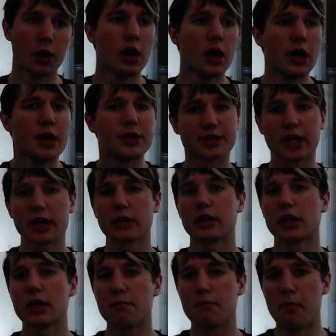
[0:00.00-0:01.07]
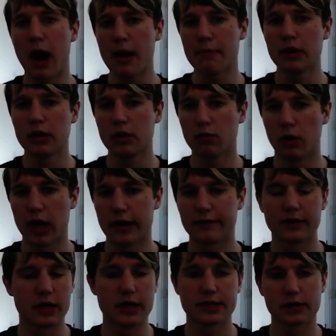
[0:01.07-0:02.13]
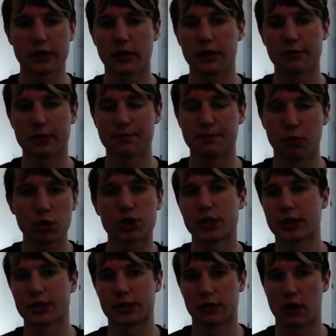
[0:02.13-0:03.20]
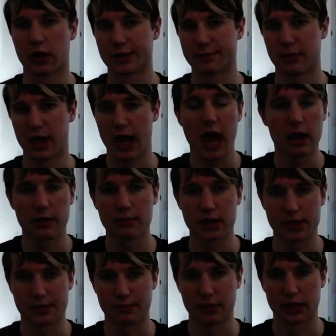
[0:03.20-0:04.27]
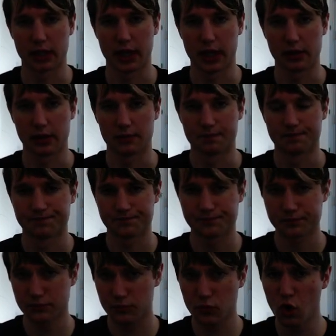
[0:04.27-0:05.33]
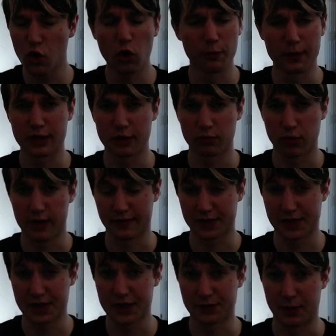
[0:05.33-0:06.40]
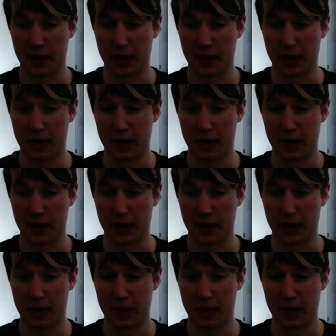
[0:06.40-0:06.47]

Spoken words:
suddenly my minion wave isn't going to be pushing as strong as my enemy's mid lane. Or minion wave, excuse me.